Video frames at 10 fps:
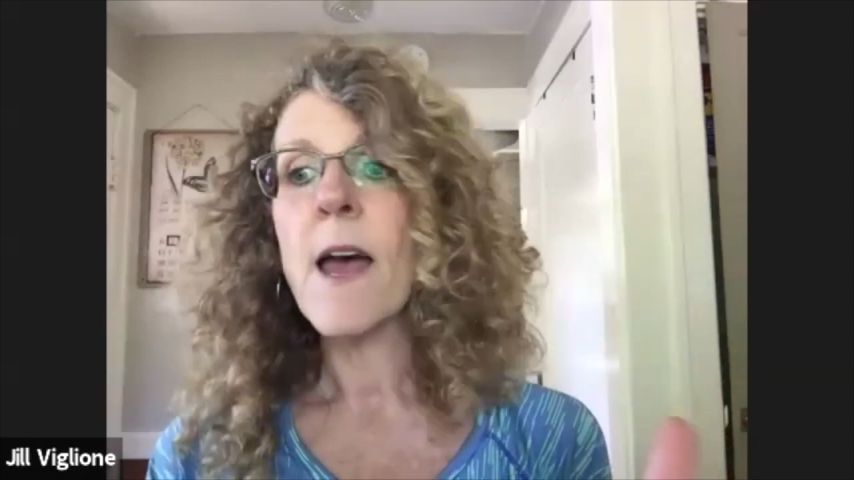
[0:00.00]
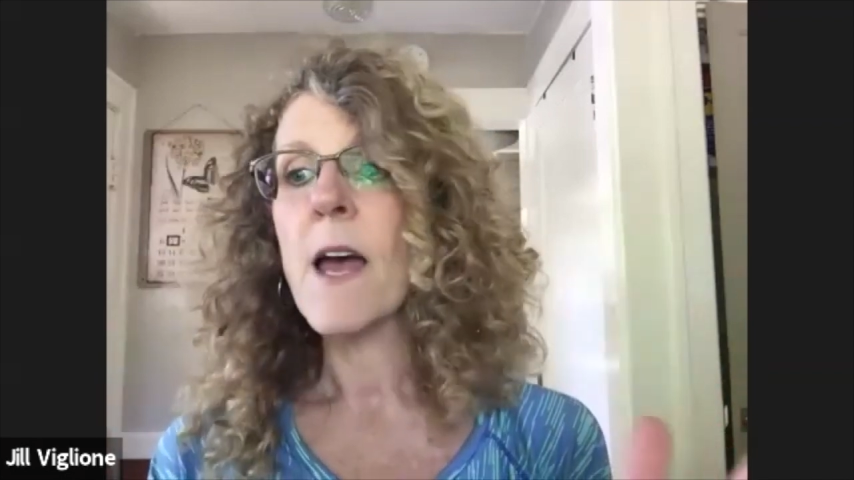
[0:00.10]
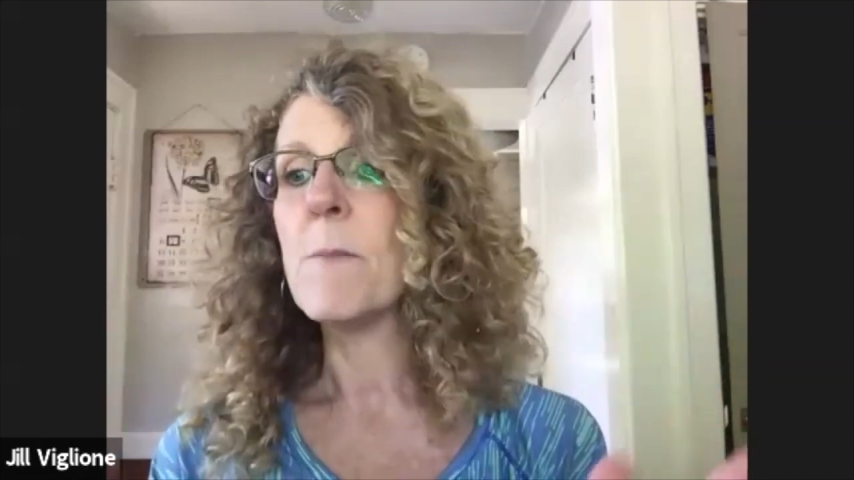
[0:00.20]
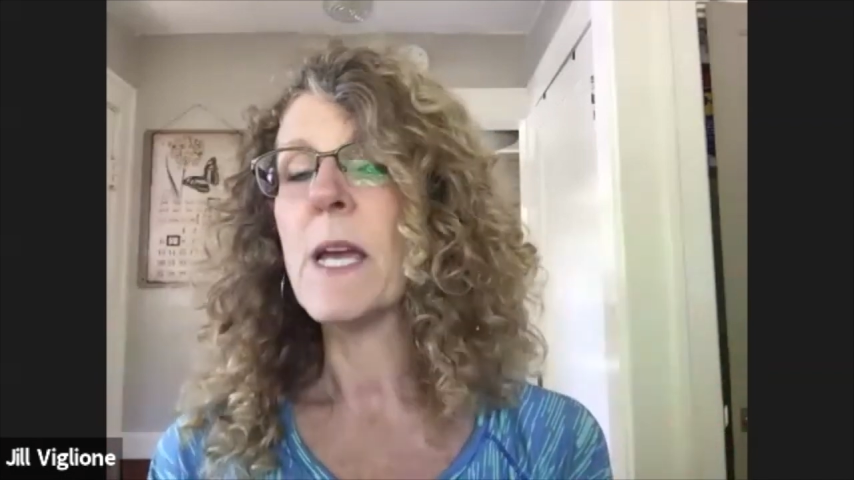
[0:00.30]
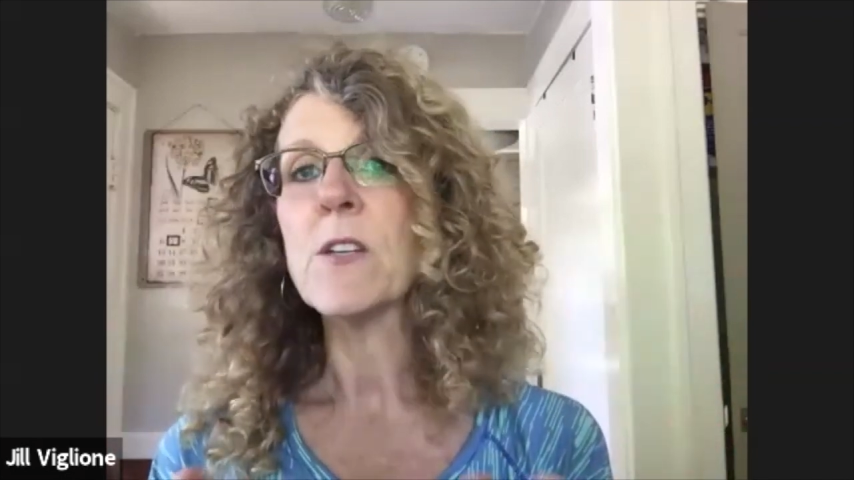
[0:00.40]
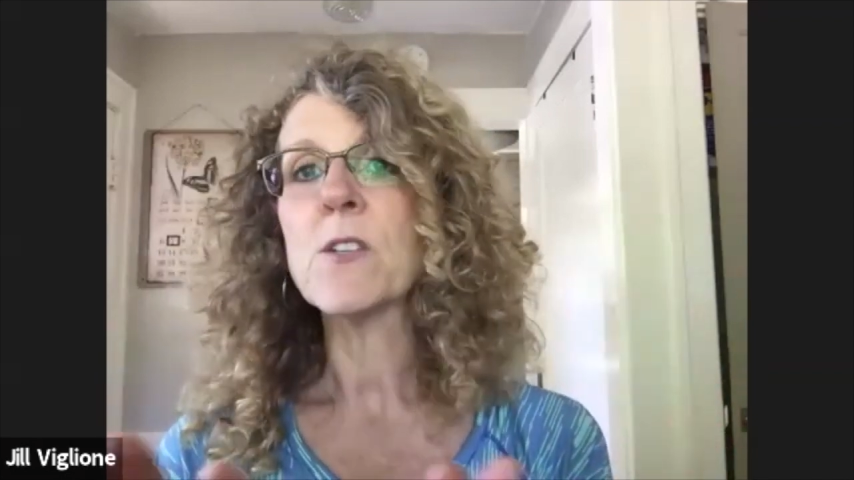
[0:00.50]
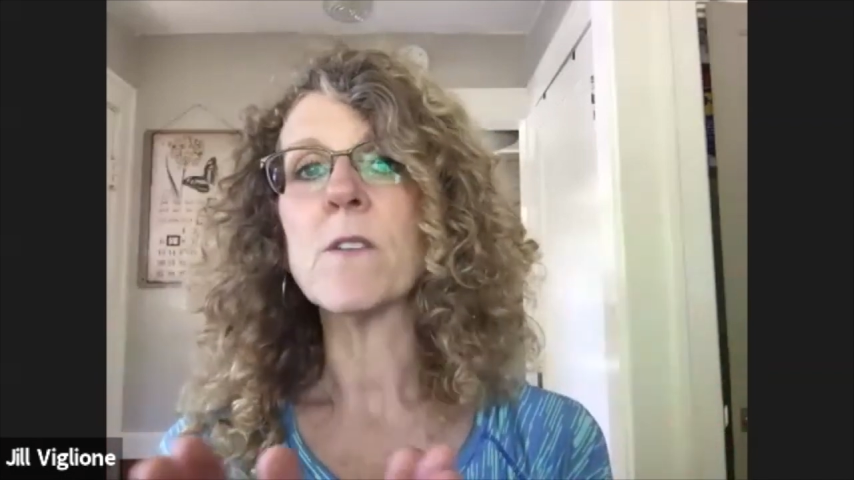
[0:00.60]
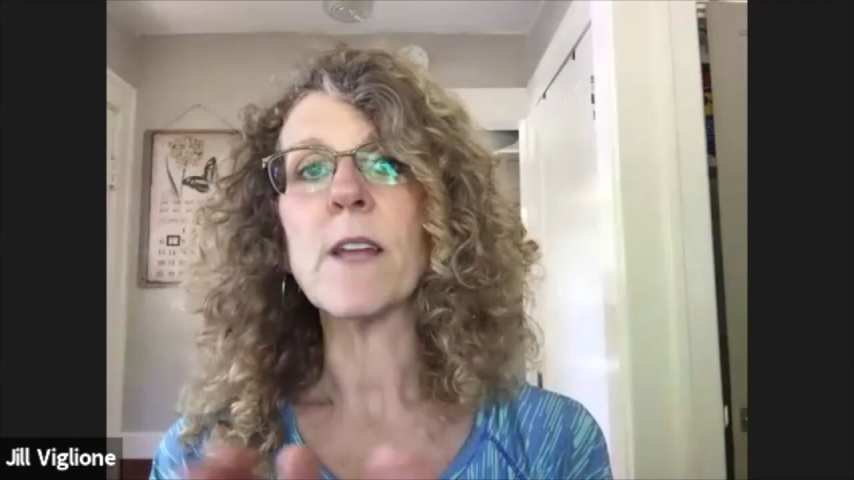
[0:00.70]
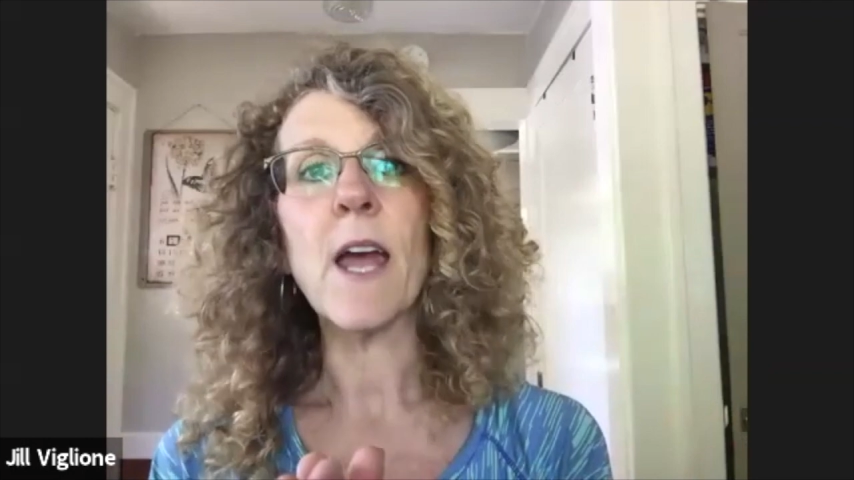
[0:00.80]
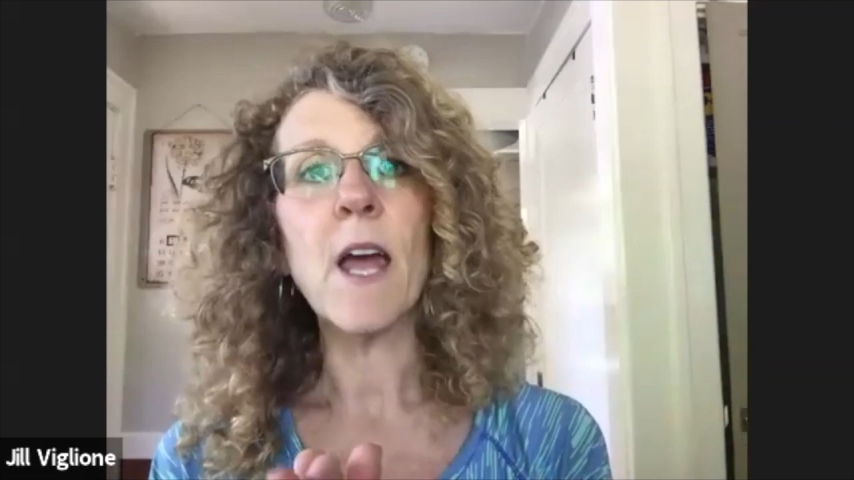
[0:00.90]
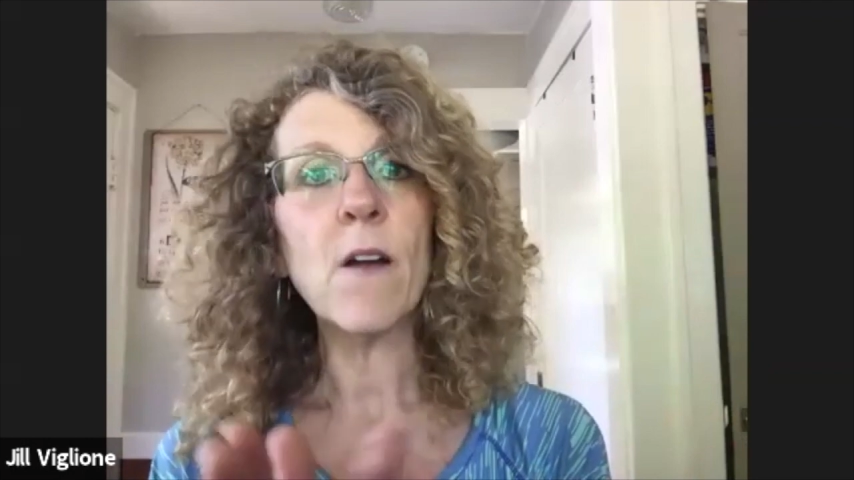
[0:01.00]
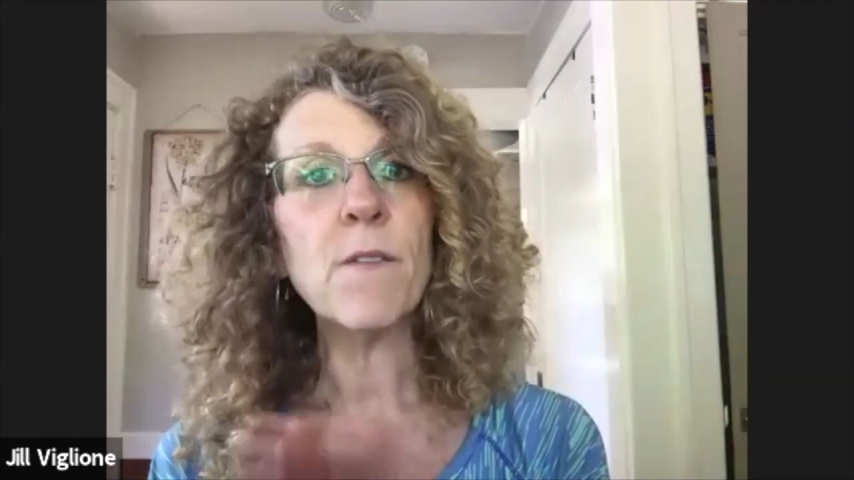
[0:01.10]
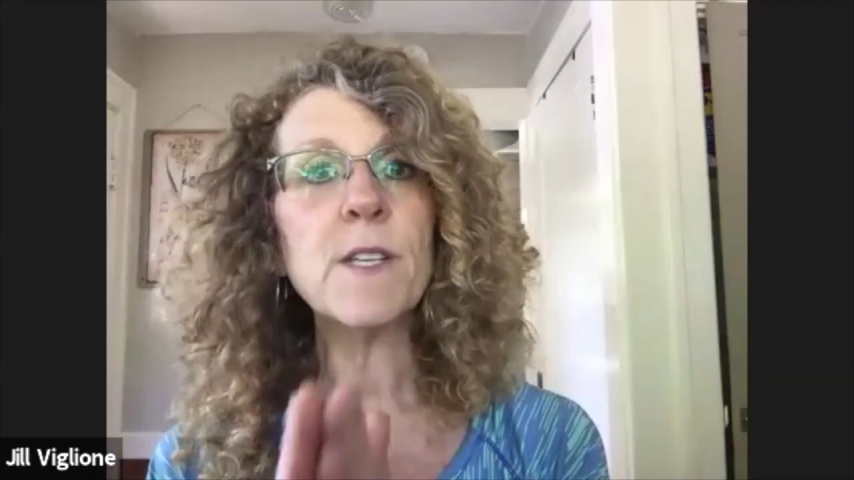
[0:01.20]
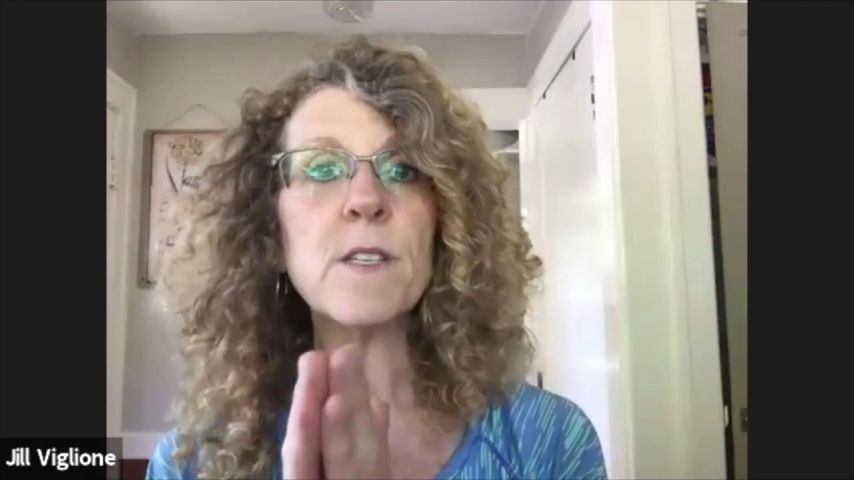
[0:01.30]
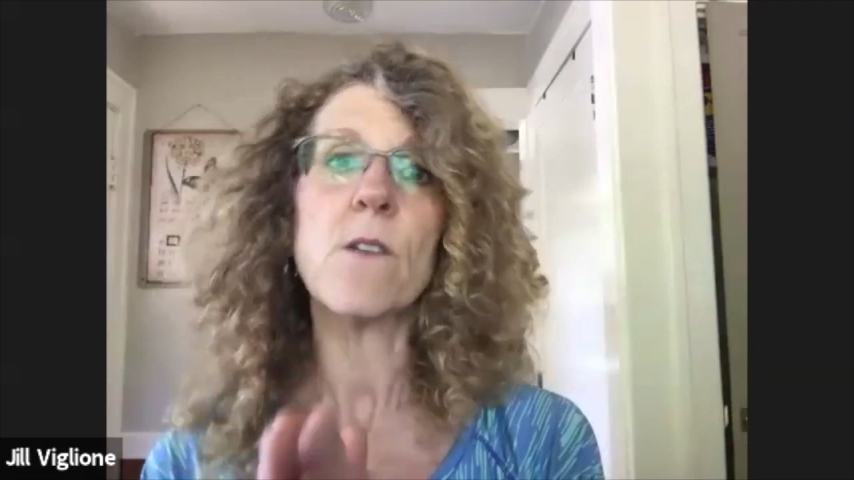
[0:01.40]
And make sure that
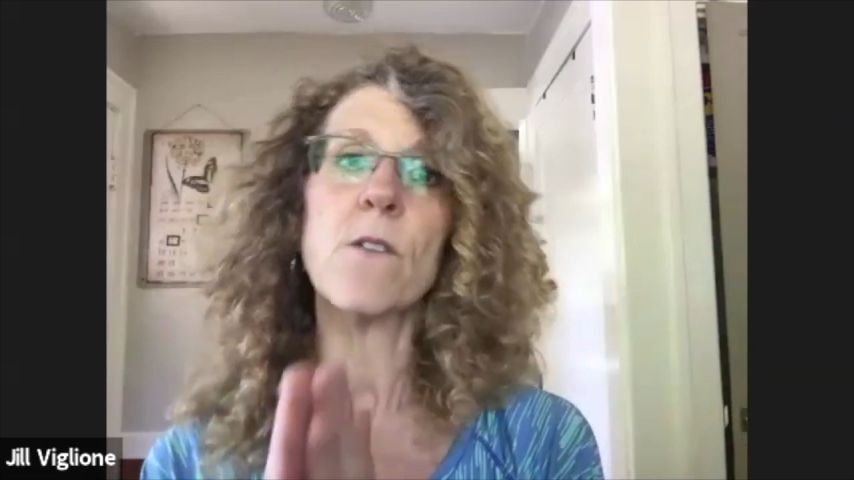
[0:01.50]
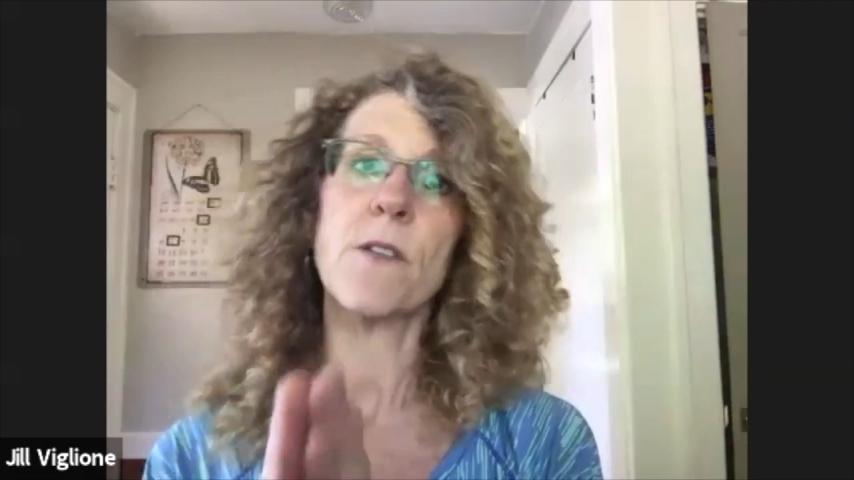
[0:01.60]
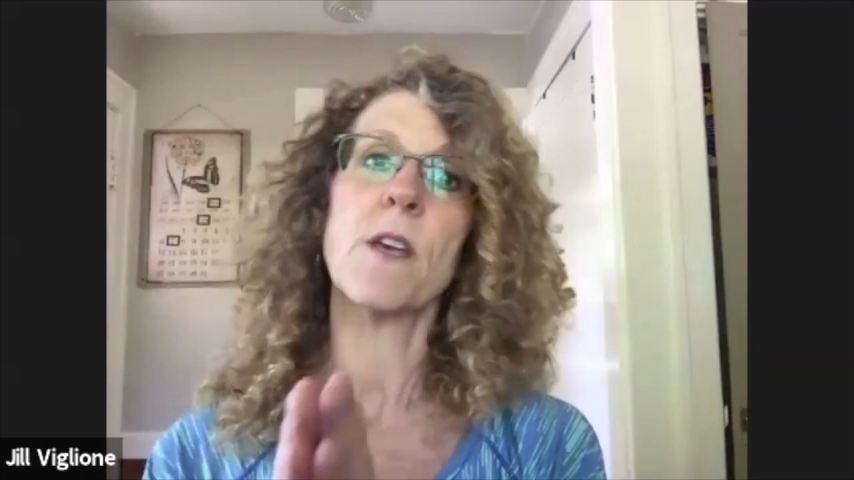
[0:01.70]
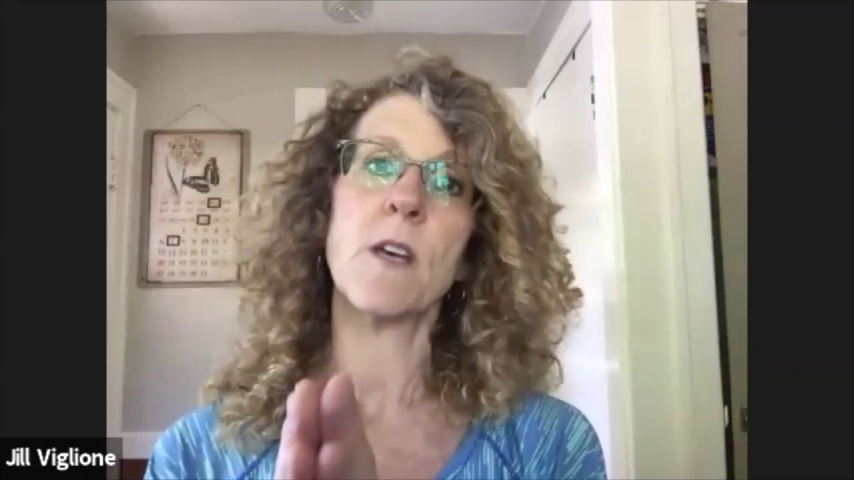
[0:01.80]
every single thing